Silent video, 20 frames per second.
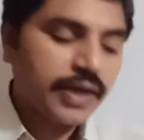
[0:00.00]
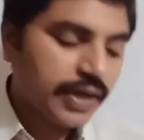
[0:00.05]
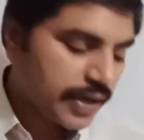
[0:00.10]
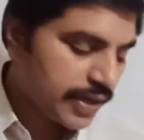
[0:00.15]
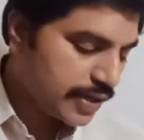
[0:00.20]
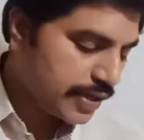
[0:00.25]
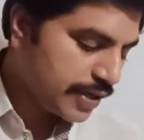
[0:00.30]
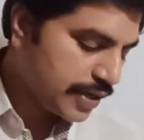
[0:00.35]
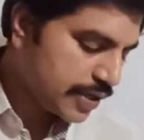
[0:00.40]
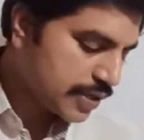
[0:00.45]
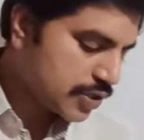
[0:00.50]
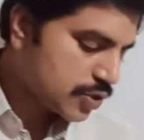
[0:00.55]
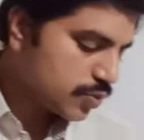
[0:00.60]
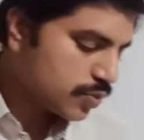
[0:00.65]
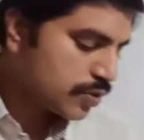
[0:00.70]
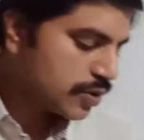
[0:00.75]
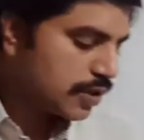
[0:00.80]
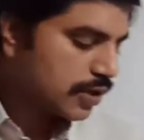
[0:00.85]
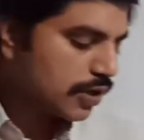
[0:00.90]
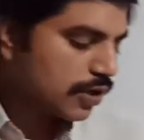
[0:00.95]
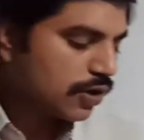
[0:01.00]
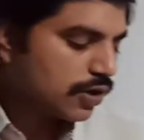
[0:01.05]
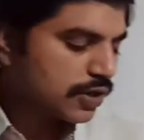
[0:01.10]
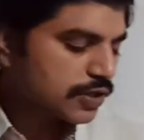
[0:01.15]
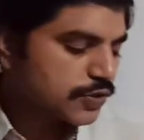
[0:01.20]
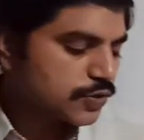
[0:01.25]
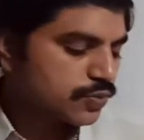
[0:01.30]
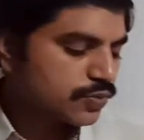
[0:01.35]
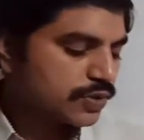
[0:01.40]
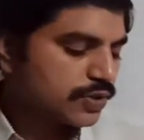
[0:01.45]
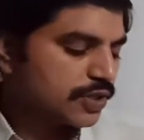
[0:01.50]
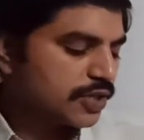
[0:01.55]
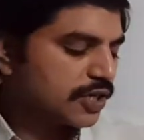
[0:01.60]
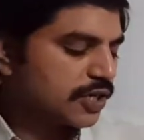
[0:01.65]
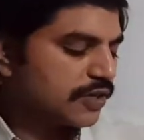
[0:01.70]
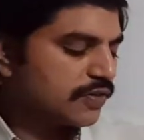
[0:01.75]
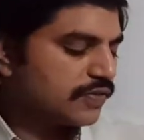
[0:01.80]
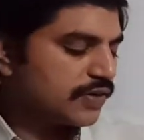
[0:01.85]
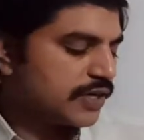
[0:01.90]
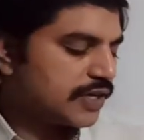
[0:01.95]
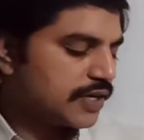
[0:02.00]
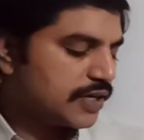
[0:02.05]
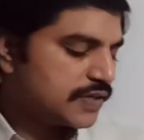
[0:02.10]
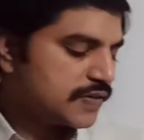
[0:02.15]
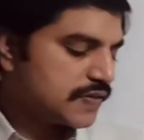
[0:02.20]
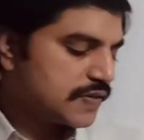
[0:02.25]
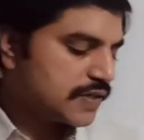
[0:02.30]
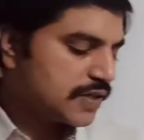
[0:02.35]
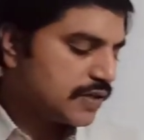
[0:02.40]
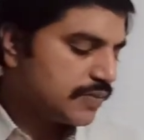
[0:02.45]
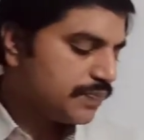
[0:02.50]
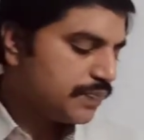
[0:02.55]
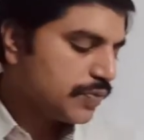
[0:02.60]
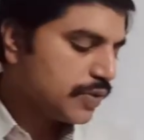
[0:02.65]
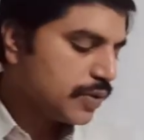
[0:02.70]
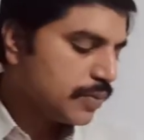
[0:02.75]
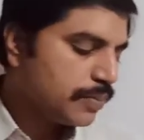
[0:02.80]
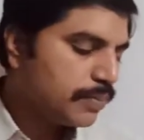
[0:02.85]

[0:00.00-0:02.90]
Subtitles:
And next one, last one they given as a